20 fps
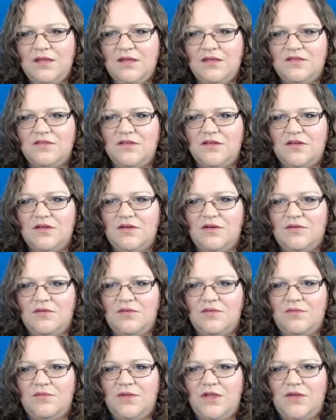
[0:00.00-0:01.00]
So
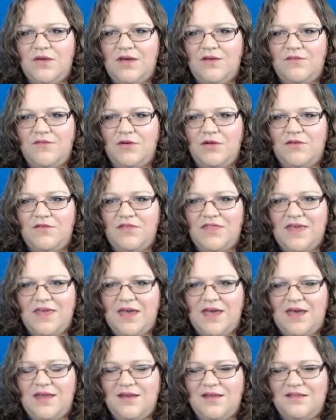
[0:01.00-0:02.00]
when you hover over
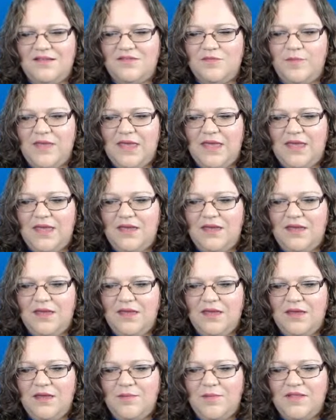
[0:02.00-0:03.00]
that, it's pink.
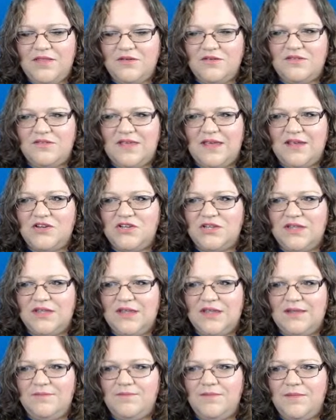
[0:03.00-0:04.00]
But there's
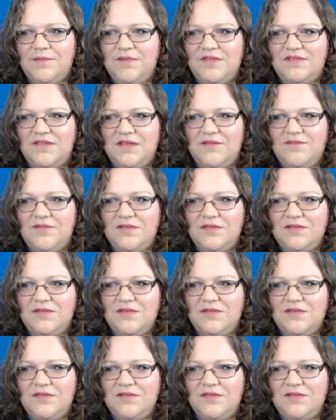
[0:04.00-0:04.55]
actually, let me save